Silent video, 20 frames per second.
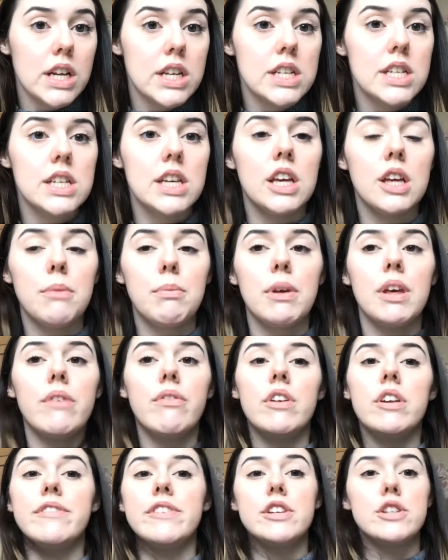the Deep,
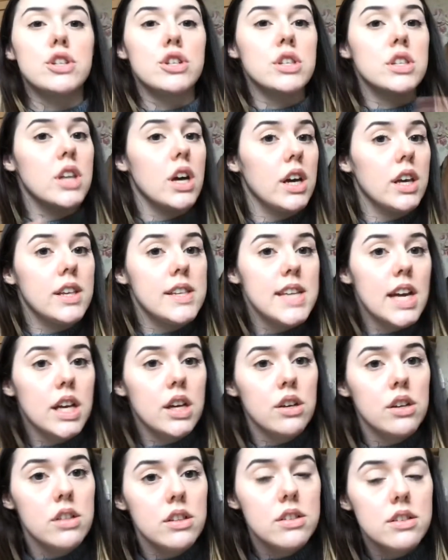even if it's just 30
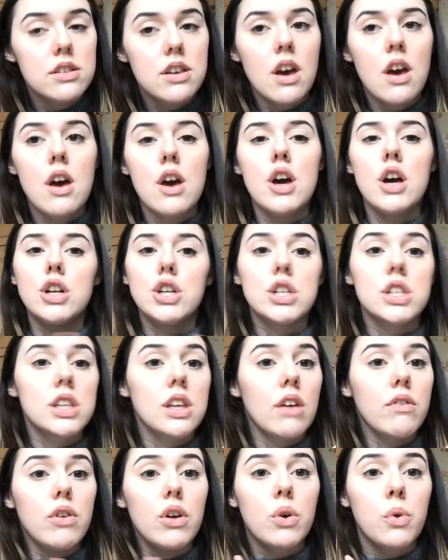seconds. Just to
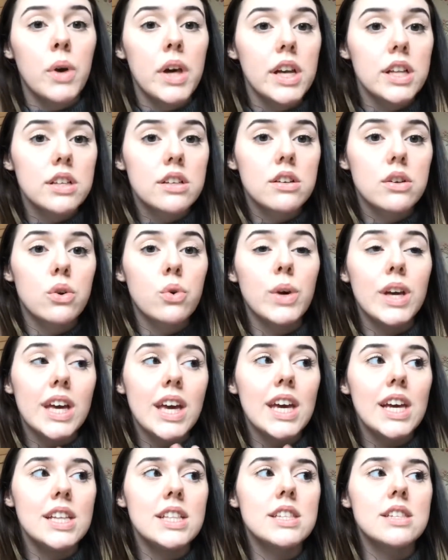give you a quick
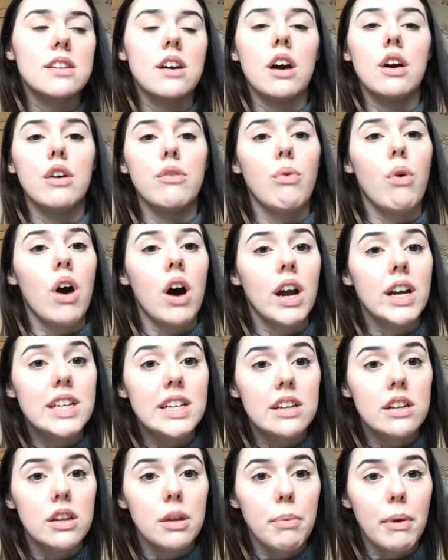insight of what I
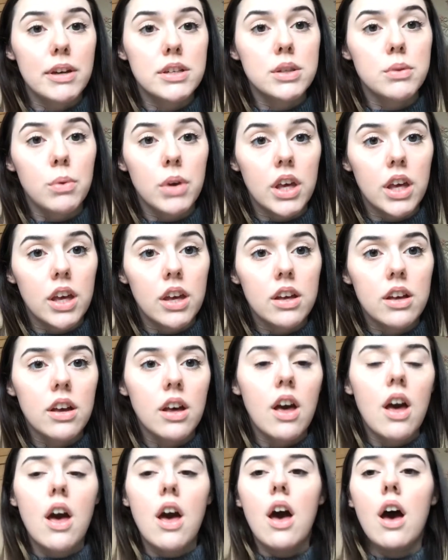did in the past week.
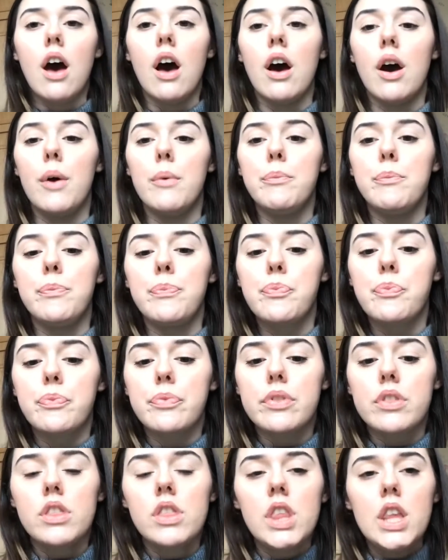
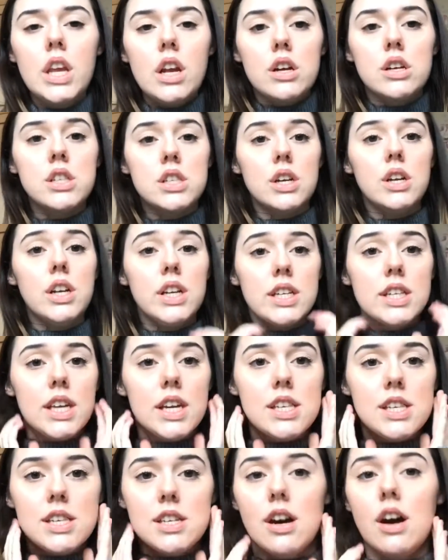So let's get
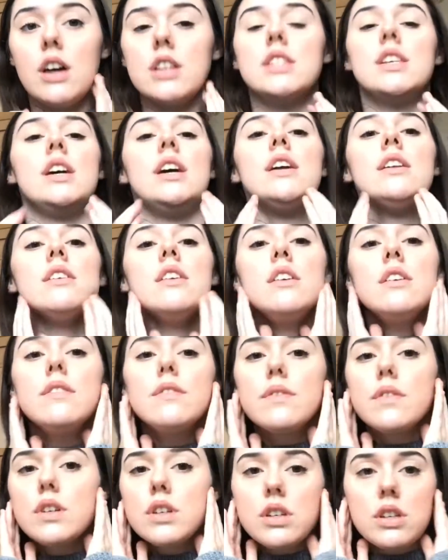started.
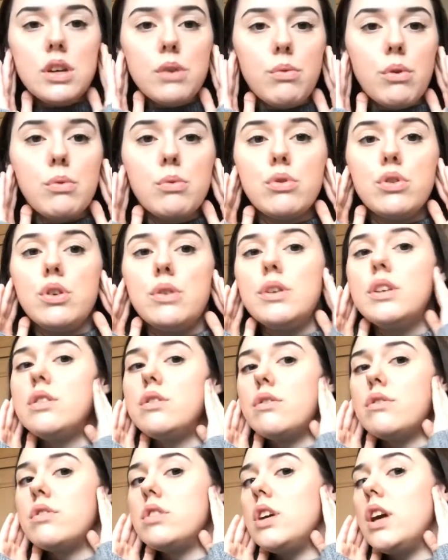So what we'll do is,
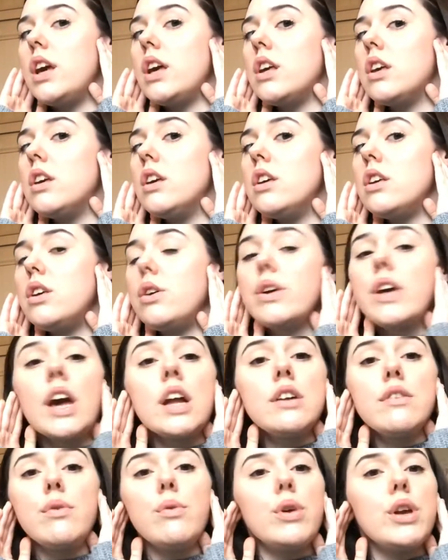obviously, you can
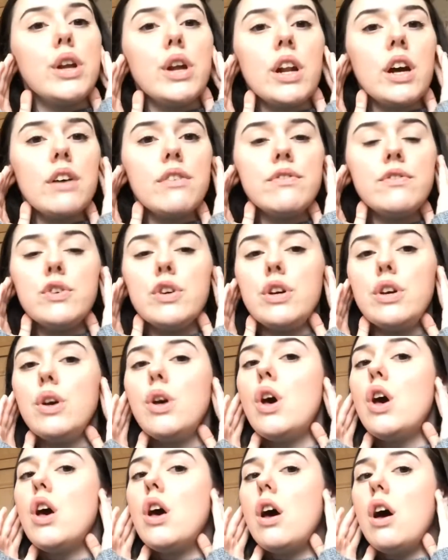if you want, you don't have to.
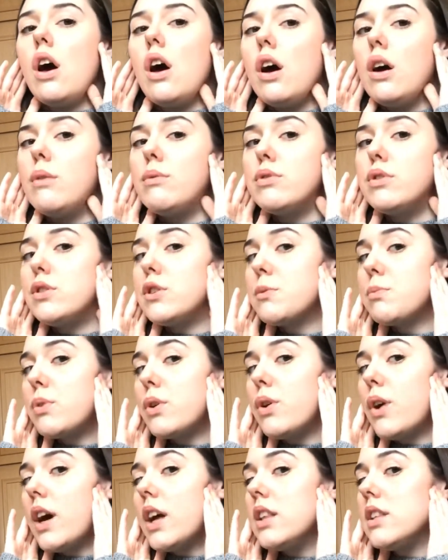So just put
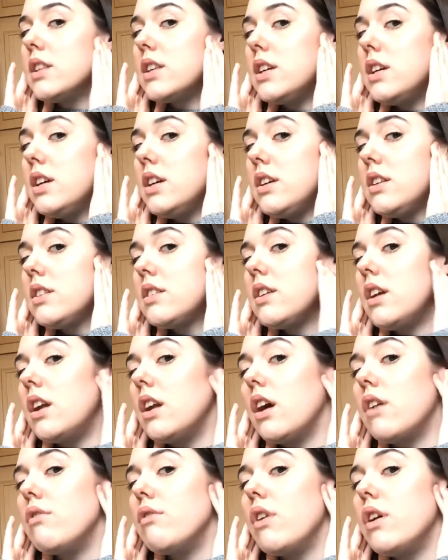your hands here, so
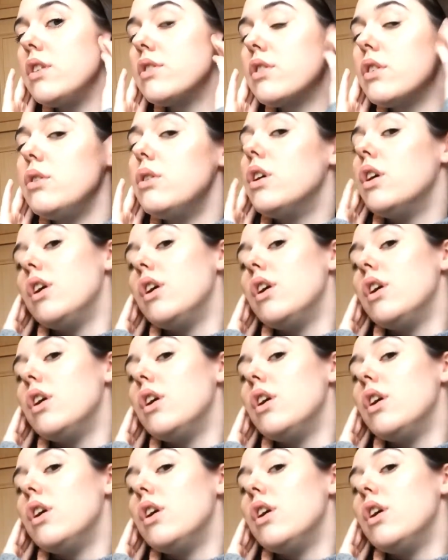like right, so